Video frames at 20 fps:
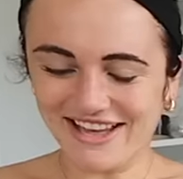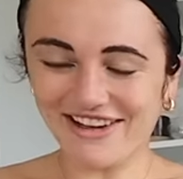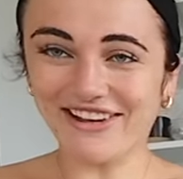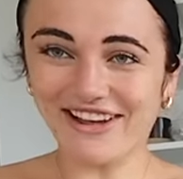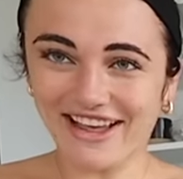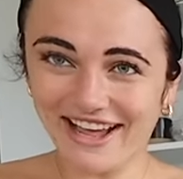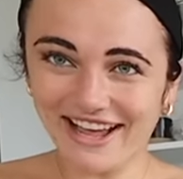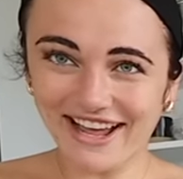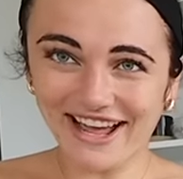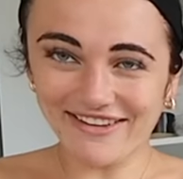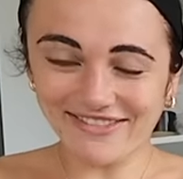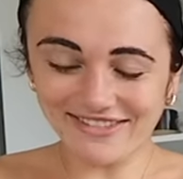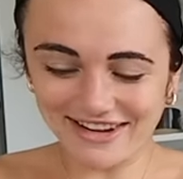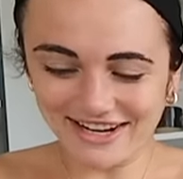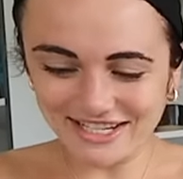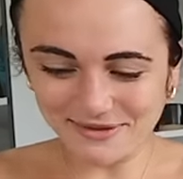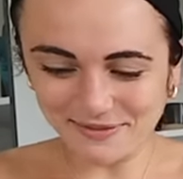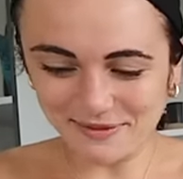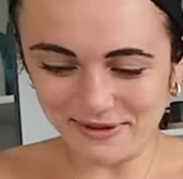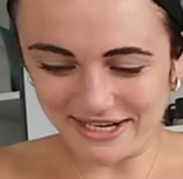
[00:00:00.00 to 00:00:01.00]
Okay, I have an
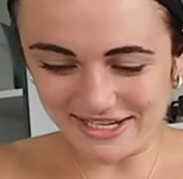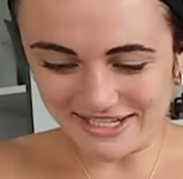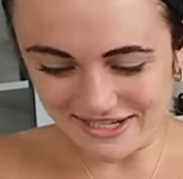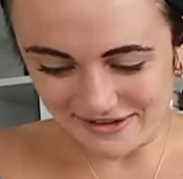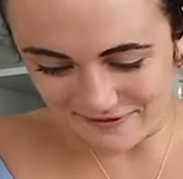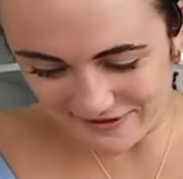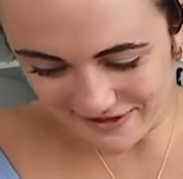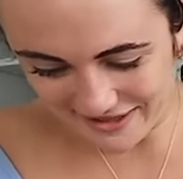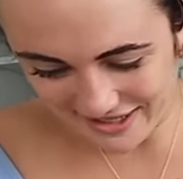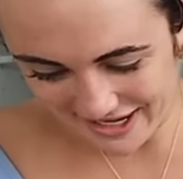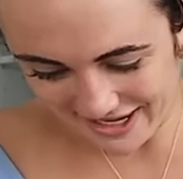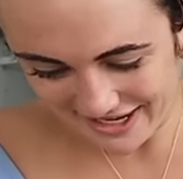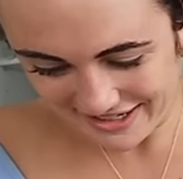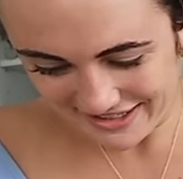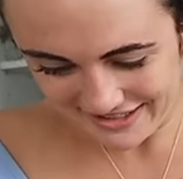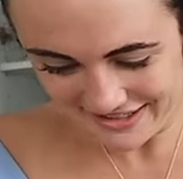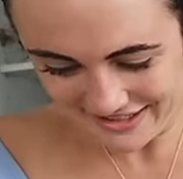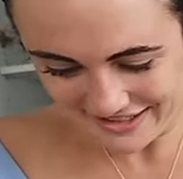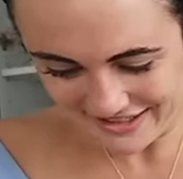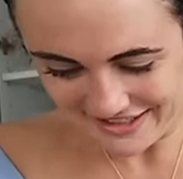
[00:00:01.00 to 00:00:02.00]
explanation for that.
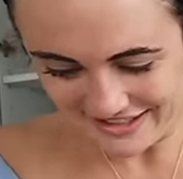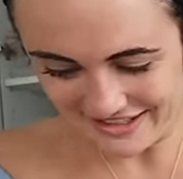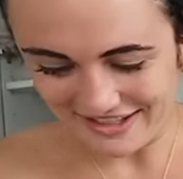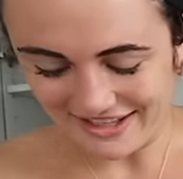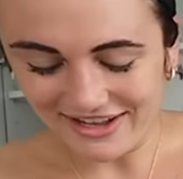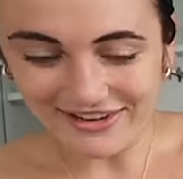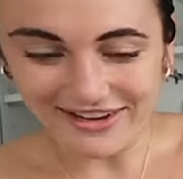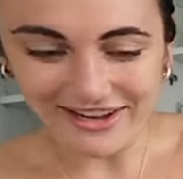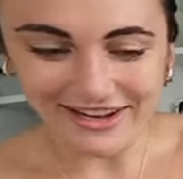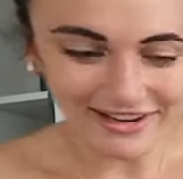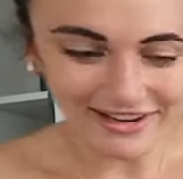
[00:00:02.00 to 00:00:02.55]
Okay,